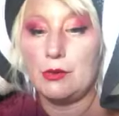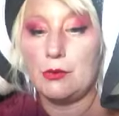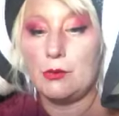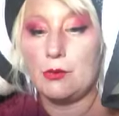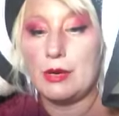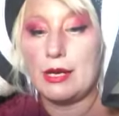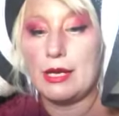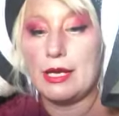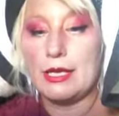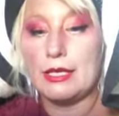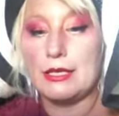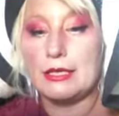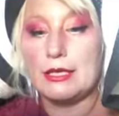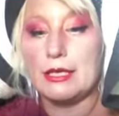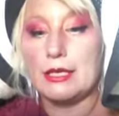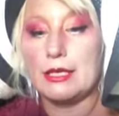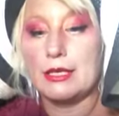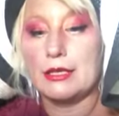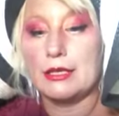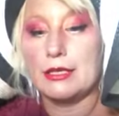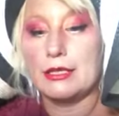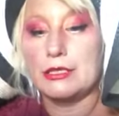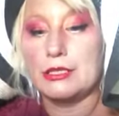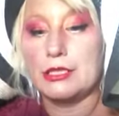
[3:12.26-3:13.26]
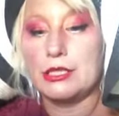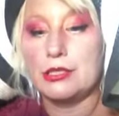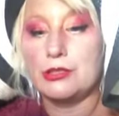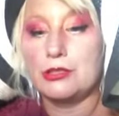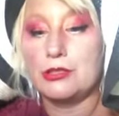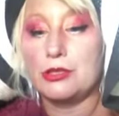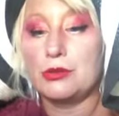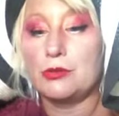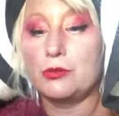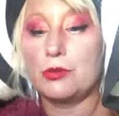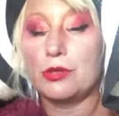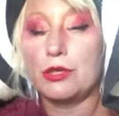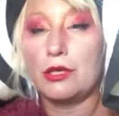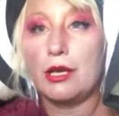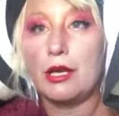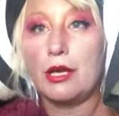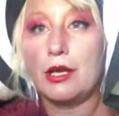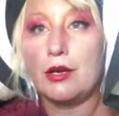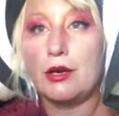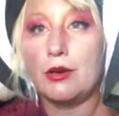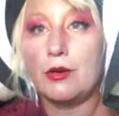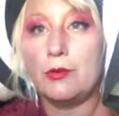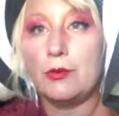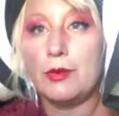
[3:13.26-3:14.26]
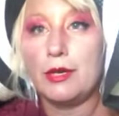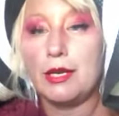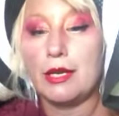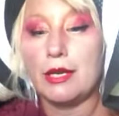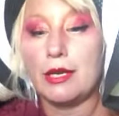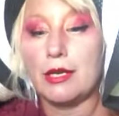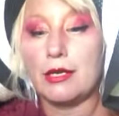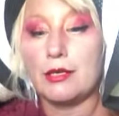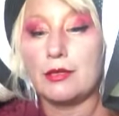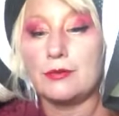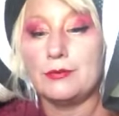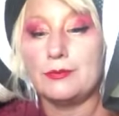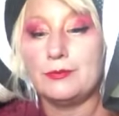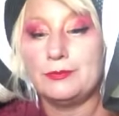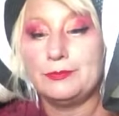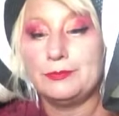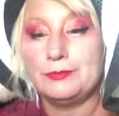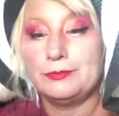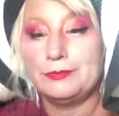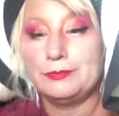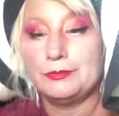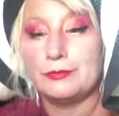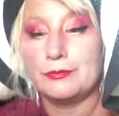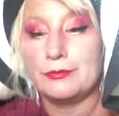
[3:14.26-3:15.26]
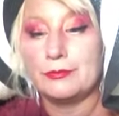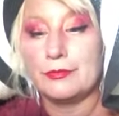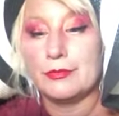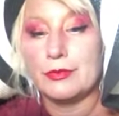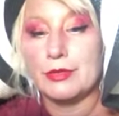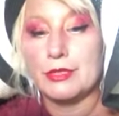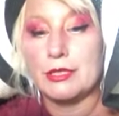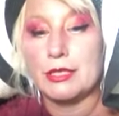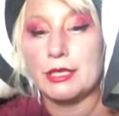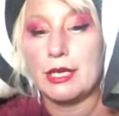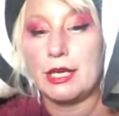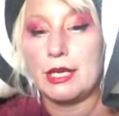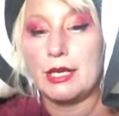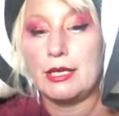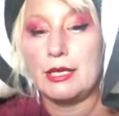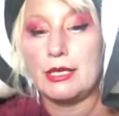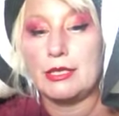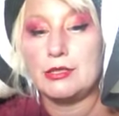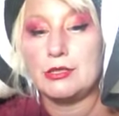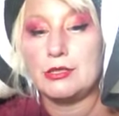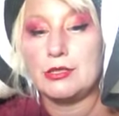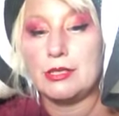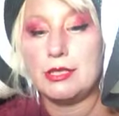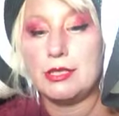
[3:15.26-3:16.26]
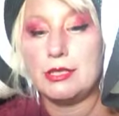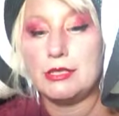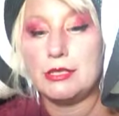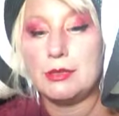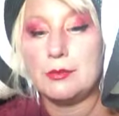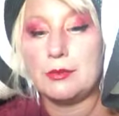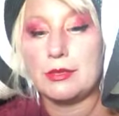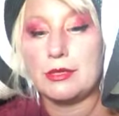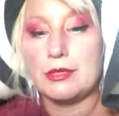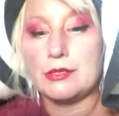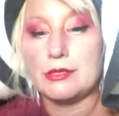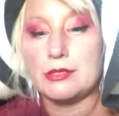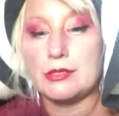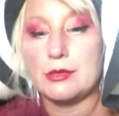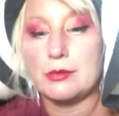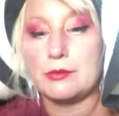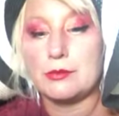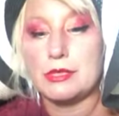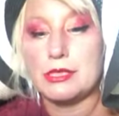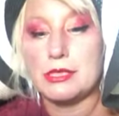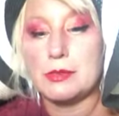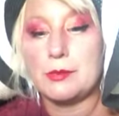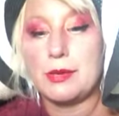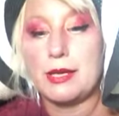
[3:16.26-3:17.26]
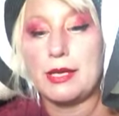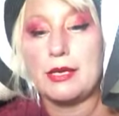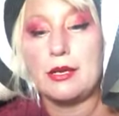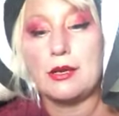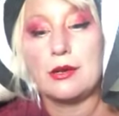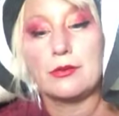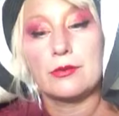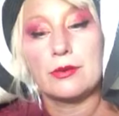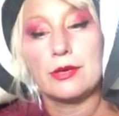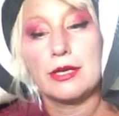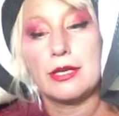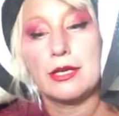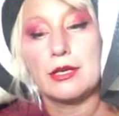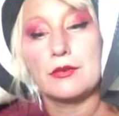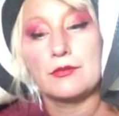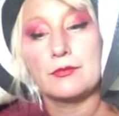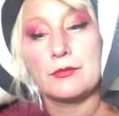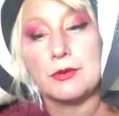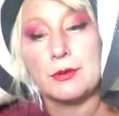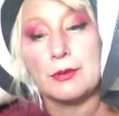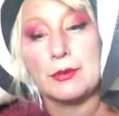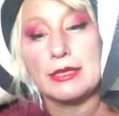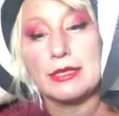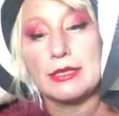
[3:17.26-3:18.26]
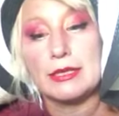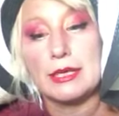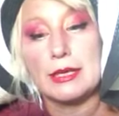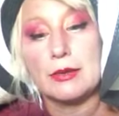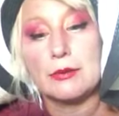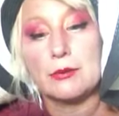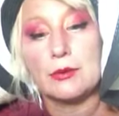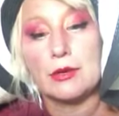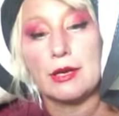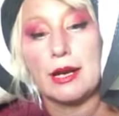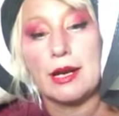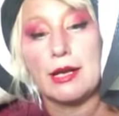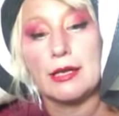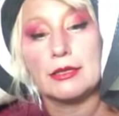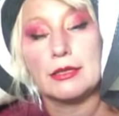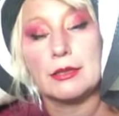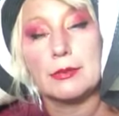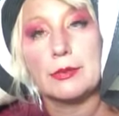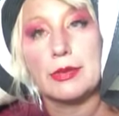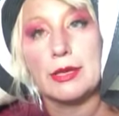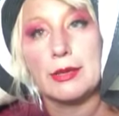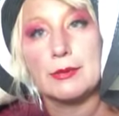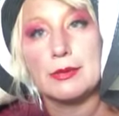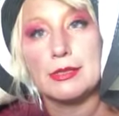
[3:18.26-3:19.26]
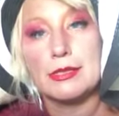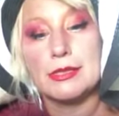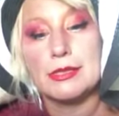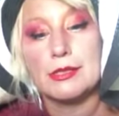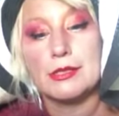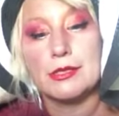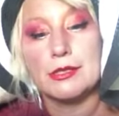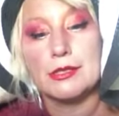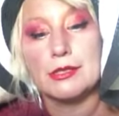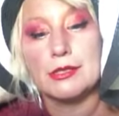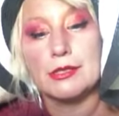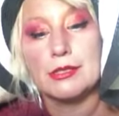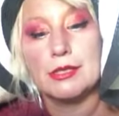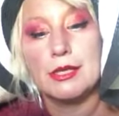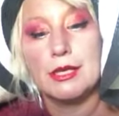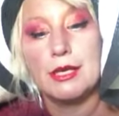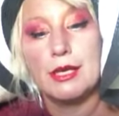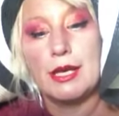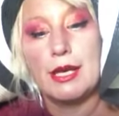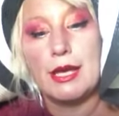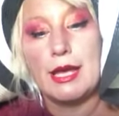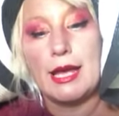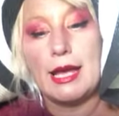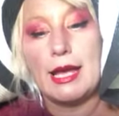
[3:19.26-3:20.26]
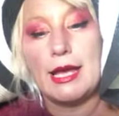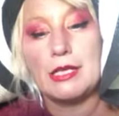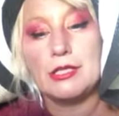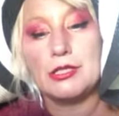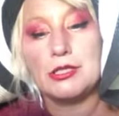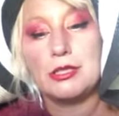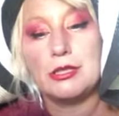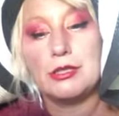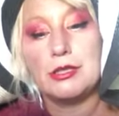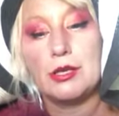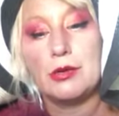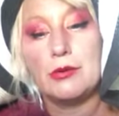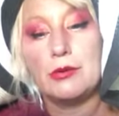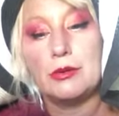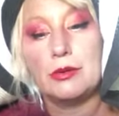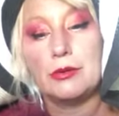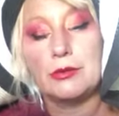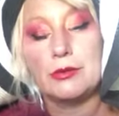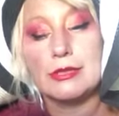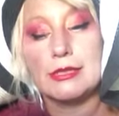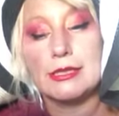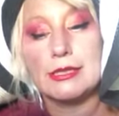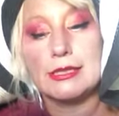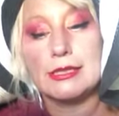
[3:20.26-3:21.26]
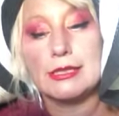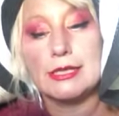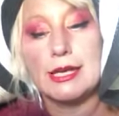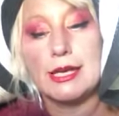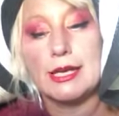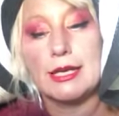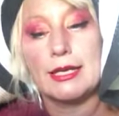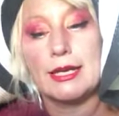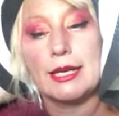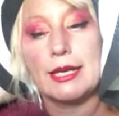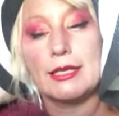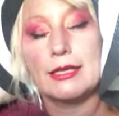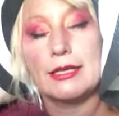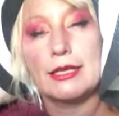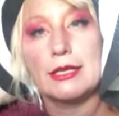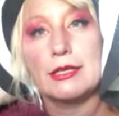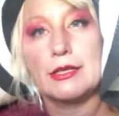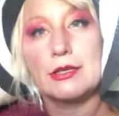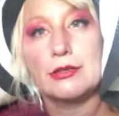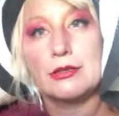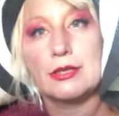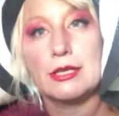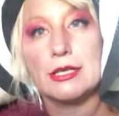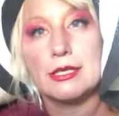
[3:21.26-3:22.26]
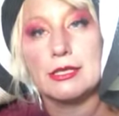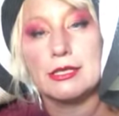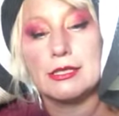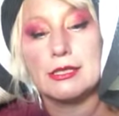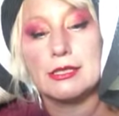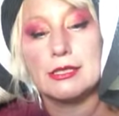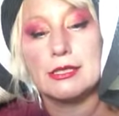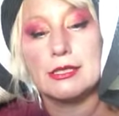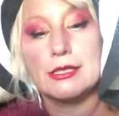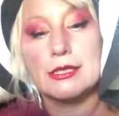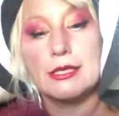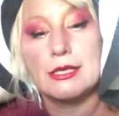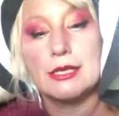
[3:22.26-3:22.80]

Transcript: when the children were not home again, to gain entry into mother's home, despite already confirming they were at the babysitters. Actually, no one was inside, and they knew this.